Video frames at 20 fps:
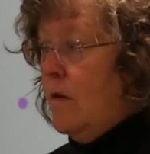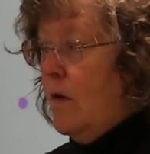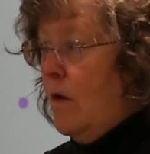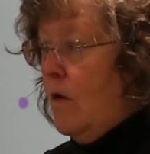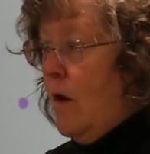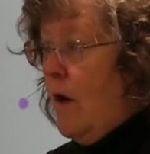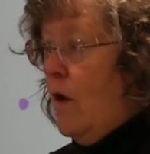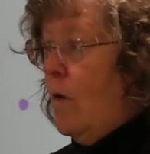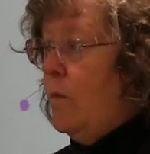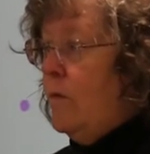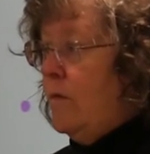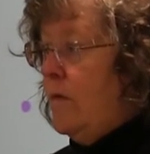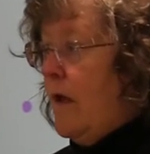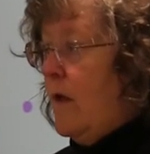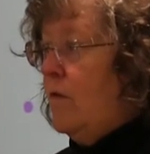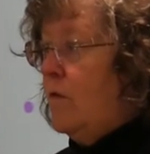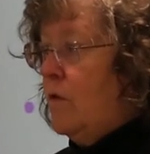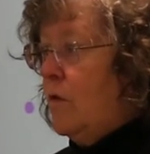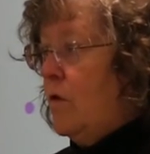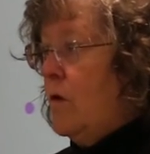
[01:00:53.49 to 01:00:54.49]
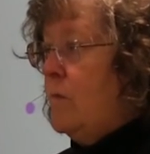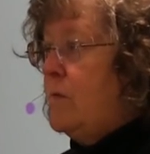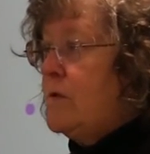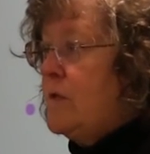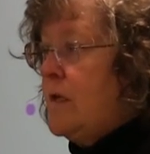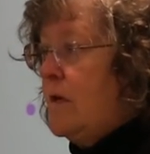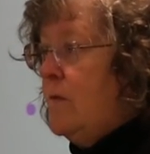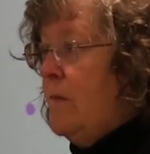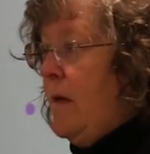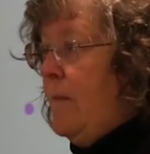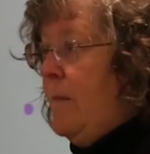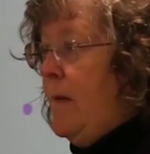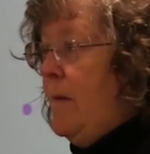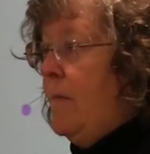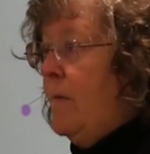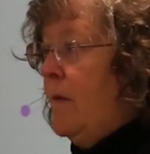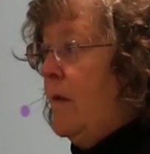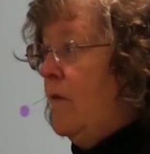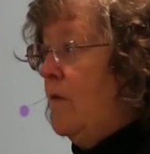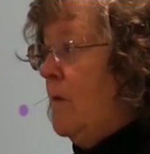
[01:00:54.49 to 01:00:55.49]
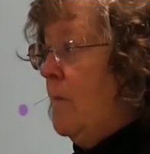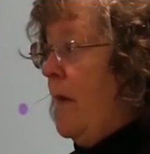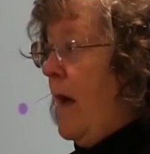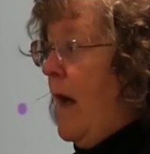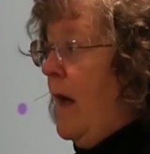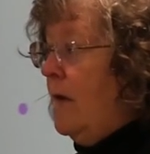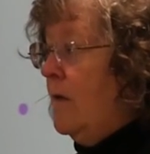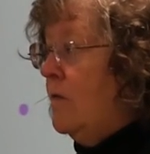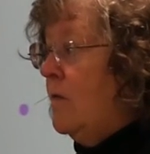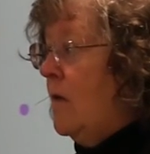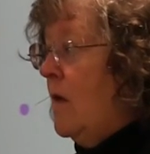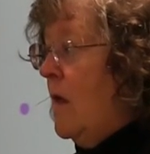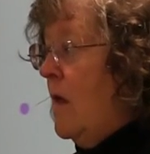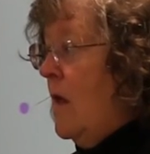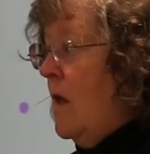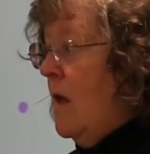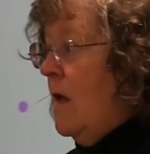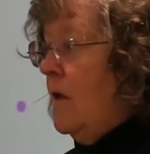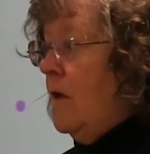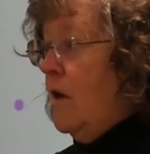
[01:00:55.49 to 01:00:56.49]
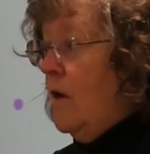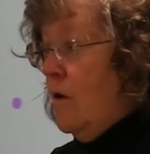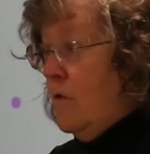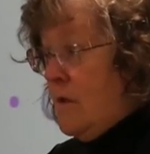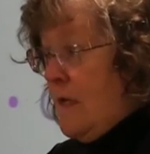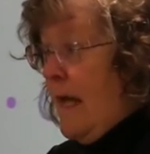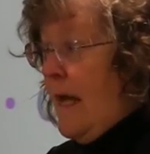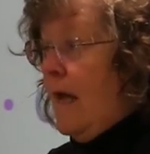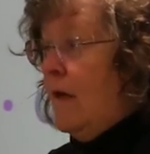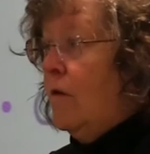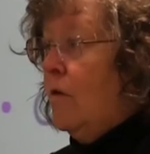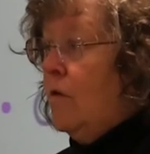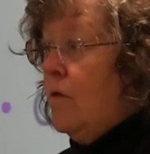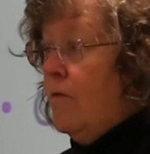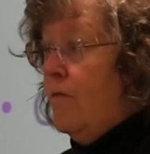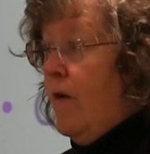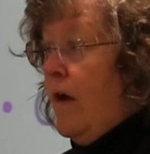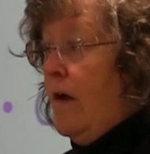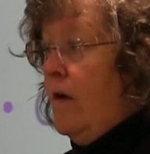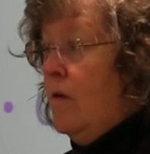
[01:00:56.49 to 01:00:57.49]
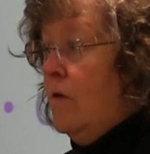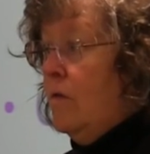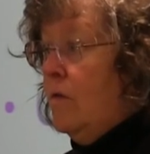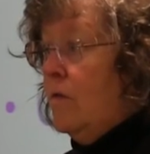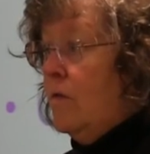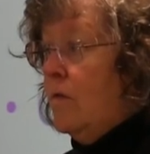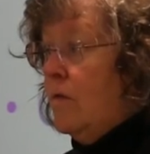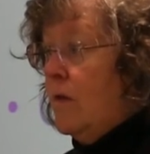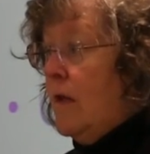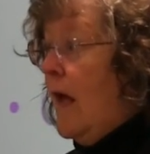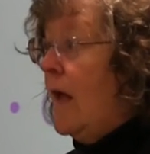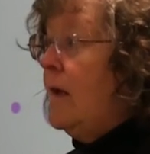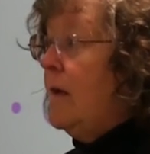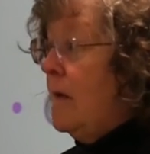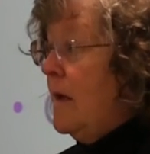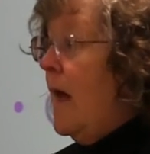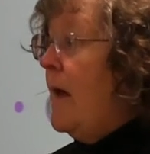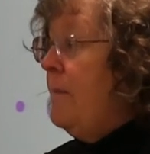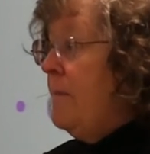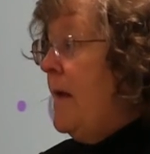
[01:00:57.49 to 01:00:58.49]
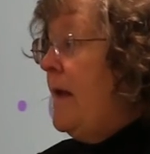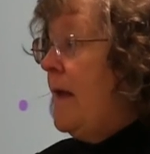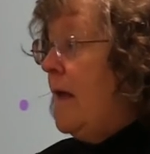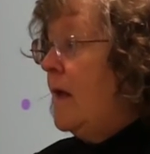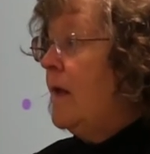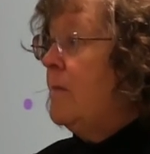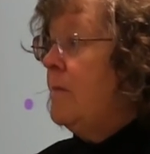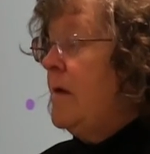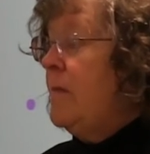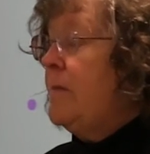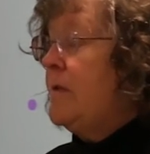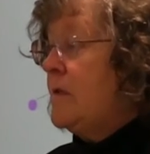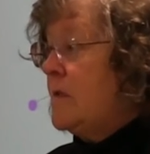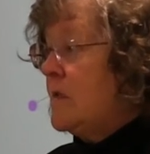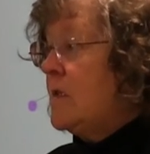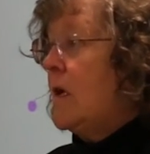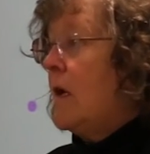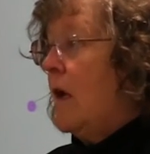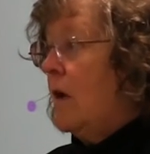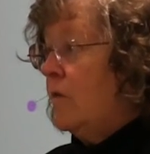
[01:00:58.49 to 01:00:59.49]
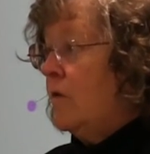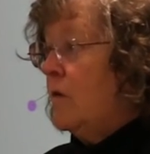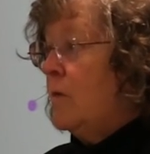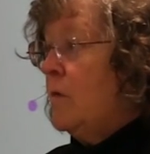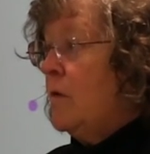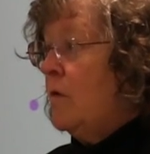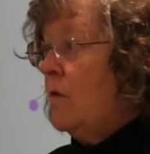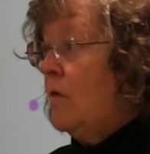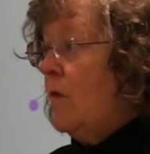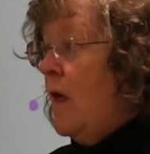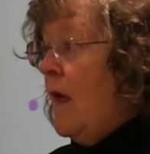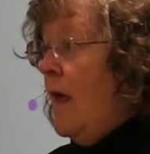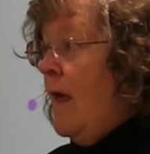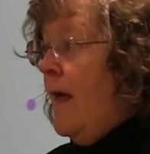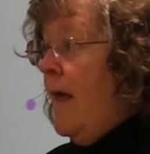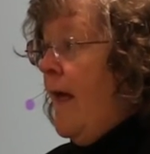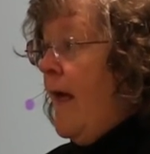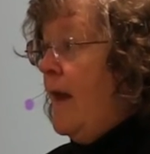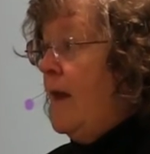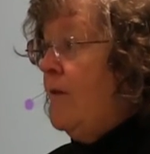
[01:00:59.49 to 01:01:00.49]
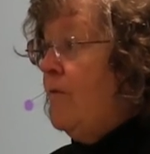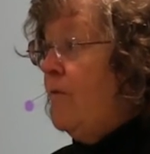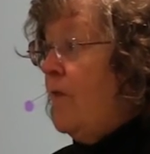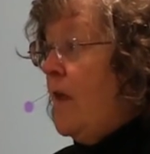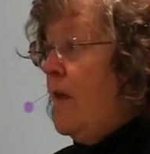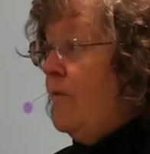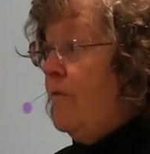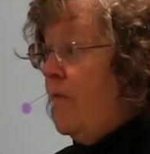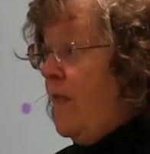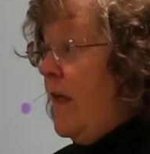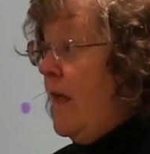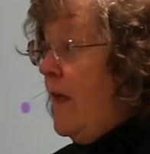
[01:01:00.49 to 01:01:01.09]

You know, I always had 30% of my people in the box, you know, to handle the fires, not, not making commitments to customers, and if, if,